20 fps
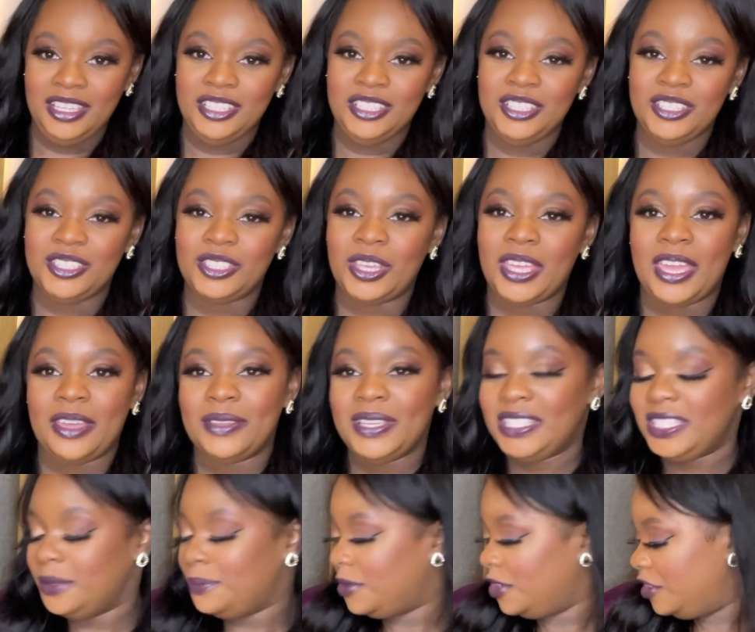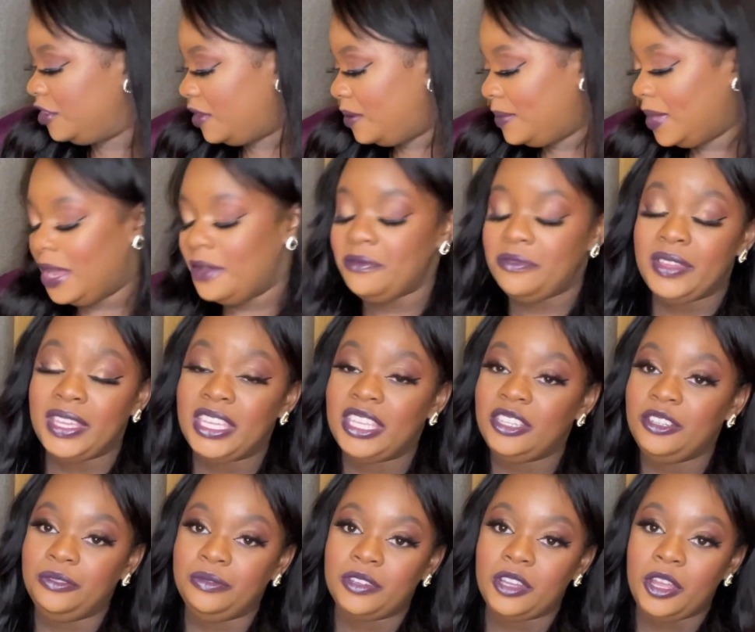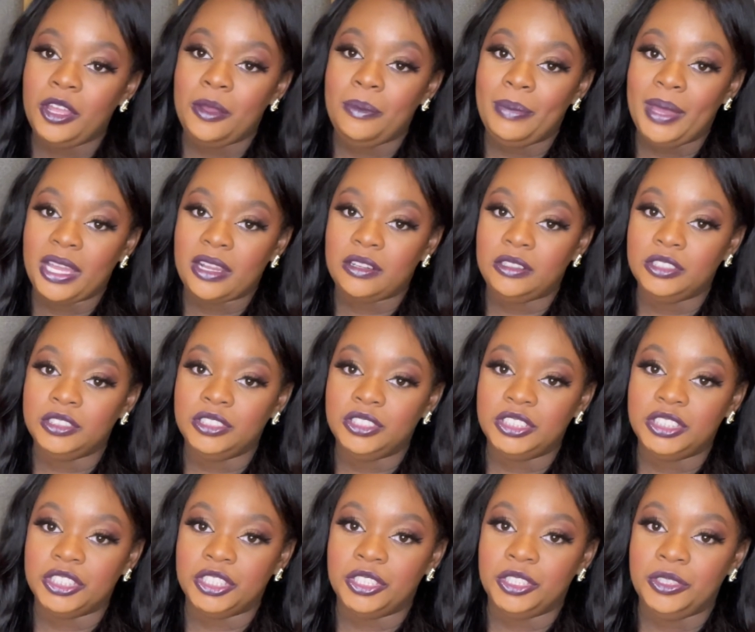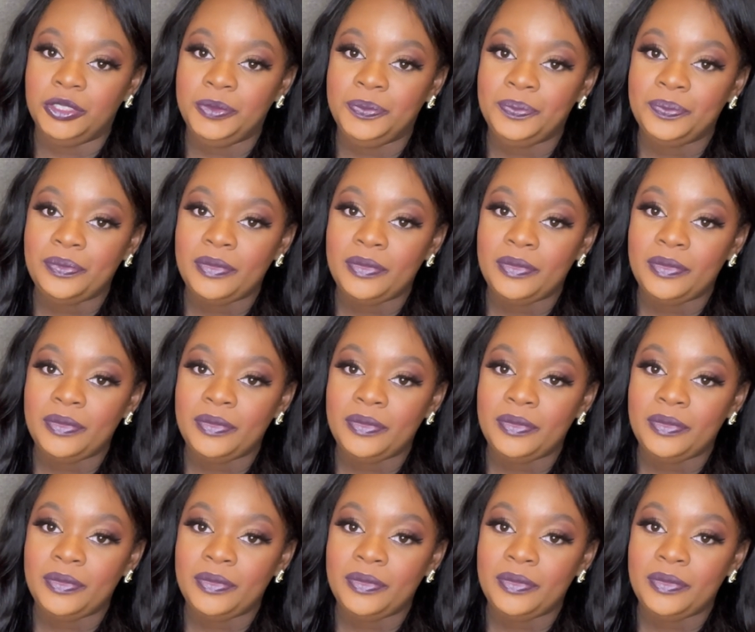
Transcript: So yeah, it's a program that I'm thinking of going back onto.